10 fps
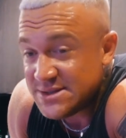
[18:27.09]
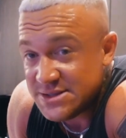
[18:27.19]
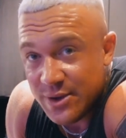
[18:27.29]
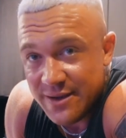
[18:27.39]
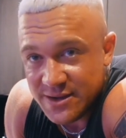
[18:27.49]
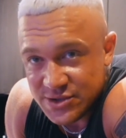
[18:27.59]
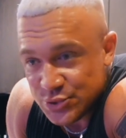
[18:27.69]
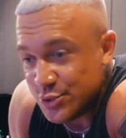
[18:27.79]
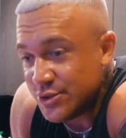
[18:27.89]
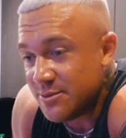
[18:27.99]
Still having
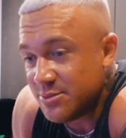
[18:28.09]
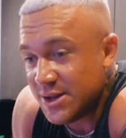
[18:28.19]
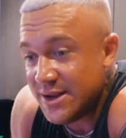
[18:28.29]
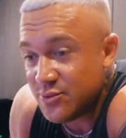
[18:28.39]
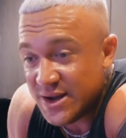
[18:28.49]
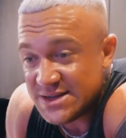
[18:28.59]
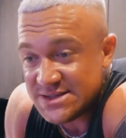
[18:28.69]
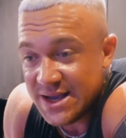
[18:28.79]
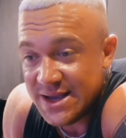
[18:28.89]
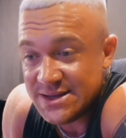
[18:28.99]
2 complete rest
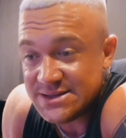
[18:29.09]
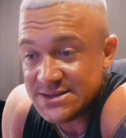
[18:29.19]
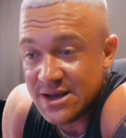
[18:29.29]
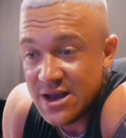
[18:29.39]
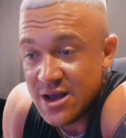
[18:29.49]
days,